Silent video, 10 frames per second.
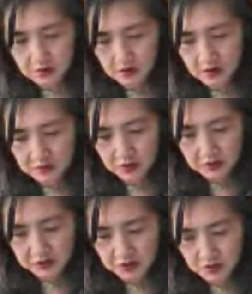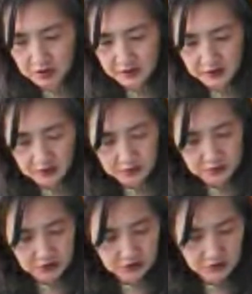I have all these units here. I'm
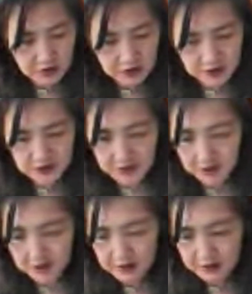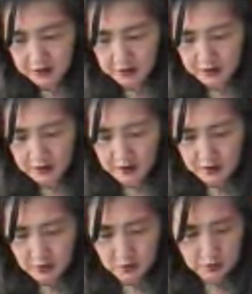just trying to decide,
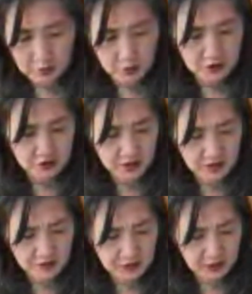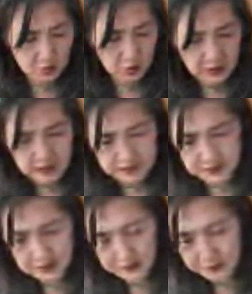or trying to figure out what I
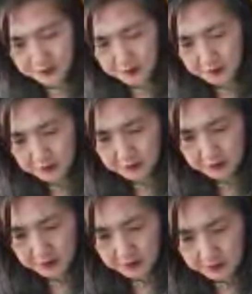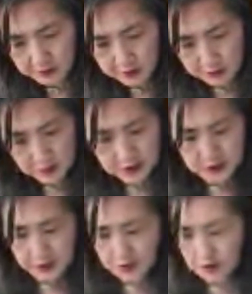did. What did
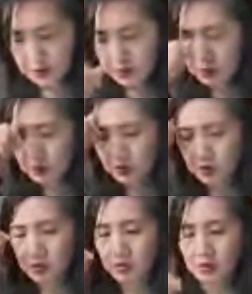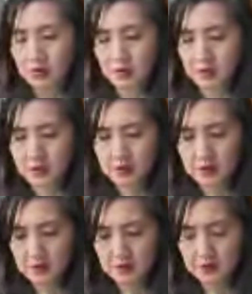I do?
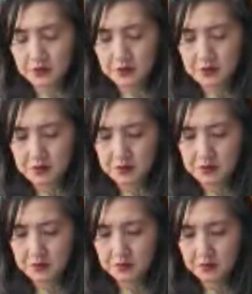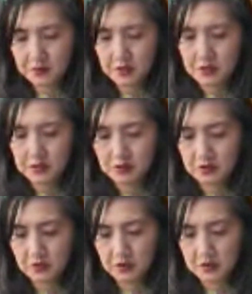So I can
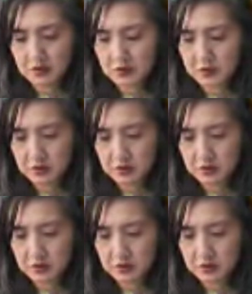do this.